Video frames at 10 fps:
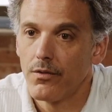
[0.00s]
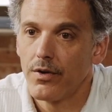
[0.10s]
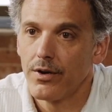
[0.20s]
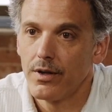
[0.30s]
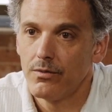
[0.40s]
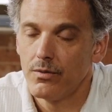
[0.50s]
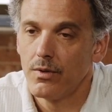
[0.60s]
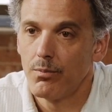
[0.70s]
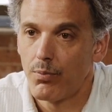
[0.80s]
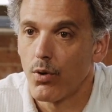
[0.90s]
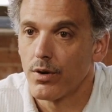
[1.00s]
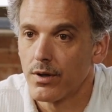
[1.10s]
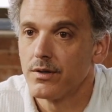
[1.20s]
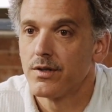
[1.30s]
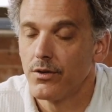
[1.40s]
the very
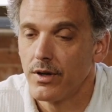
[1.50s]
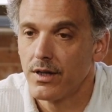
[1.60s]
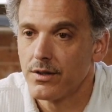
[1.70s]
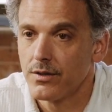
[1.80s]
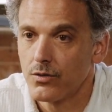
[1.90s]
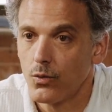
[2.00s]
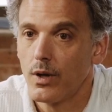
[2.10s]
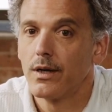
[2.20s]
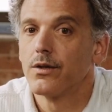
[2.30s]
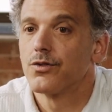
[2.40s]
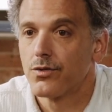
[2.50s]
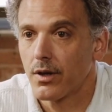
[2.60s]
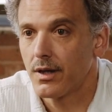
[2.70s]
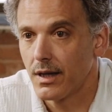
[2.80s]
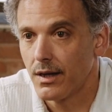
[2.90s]
important considerations when
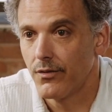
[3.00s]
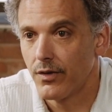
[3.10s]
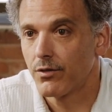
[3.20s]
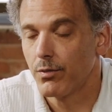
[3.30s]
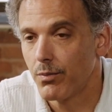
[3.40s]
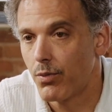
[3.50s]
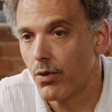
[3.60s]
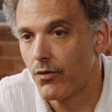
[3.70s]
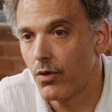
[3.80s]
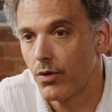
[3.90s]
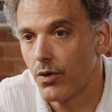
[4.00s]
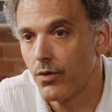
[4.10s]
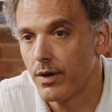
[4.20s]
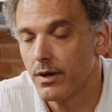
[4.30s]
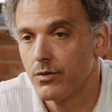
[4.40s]
constructing an investment
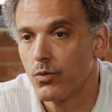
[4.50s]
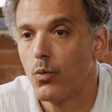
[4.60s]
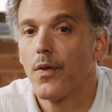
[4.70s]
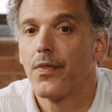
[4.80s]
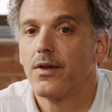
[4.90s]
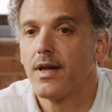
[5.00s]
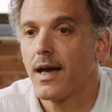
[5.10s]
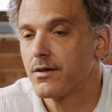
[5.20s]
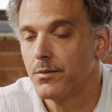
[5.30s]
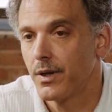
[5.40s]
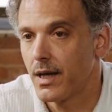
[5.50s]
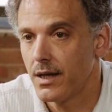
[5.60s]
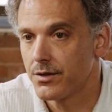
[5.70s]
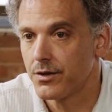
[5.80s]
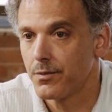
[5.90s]
portfolio is what the tax
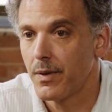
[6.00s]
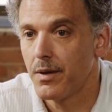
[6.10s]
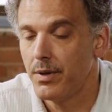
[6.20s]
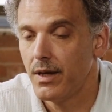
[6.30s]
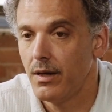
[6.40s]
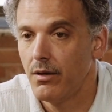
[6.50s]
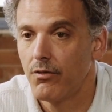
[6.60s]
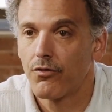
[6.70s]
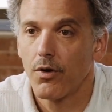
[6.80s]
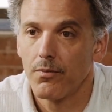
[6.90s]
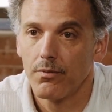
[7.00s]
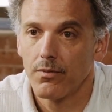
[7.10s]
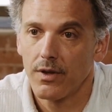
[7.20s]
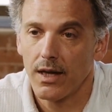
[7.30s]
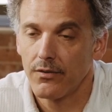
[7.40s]
implications may be from
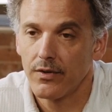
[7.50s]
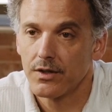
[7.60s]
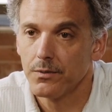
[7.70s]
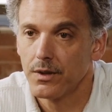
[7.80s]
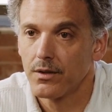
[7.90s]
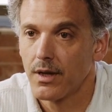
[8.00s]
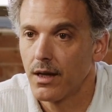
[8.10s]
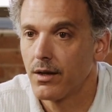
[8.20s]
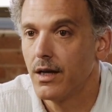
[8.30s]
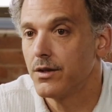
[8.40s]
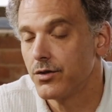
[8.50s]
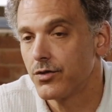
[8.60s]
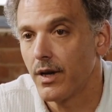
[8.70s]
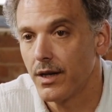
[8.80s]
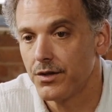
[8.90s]
that investment allocation
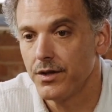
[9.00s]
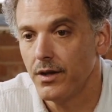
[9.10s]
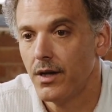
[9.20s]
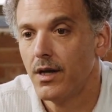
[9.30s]
strategy.